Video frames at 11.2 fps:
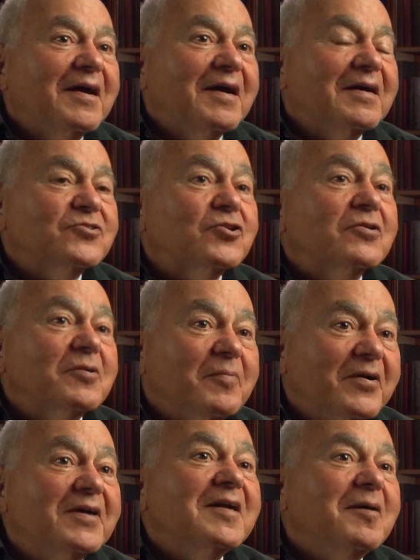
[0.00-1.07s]
And so there
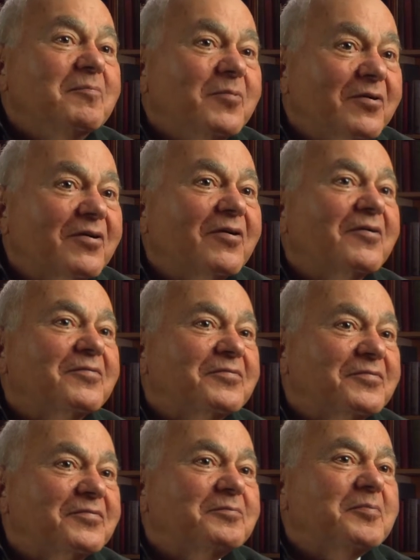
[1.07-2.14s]
were a number of
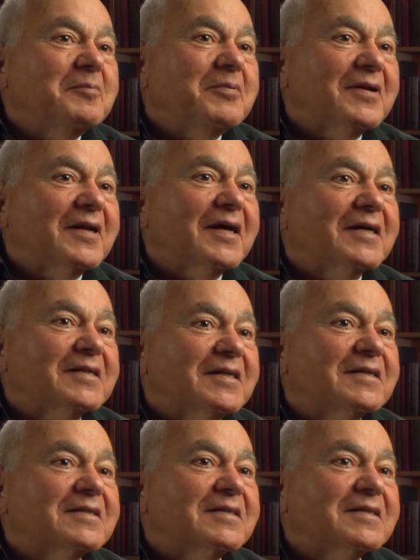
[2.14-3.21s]
people like
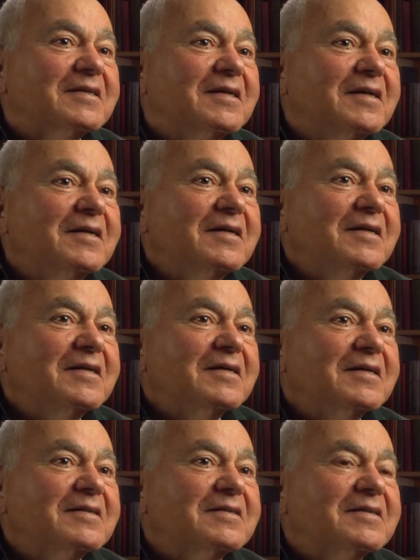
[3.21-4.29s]
this.
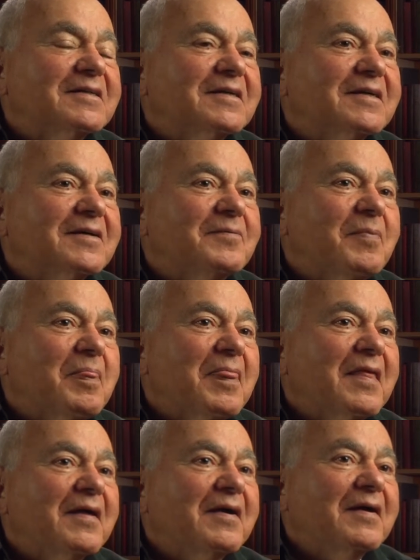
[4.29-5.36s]
It, uh,
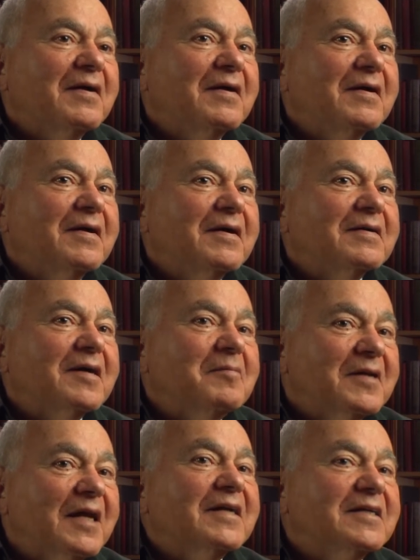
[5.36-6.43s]
and
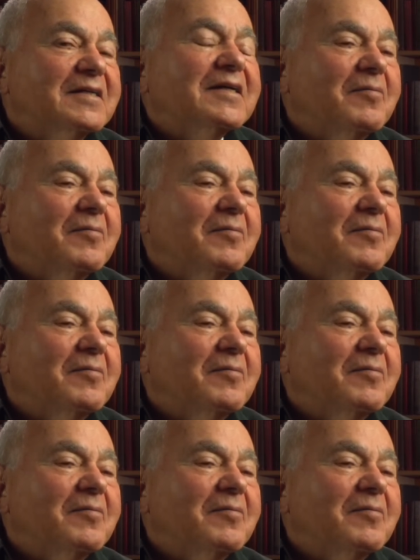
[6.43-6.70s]
I'm glad that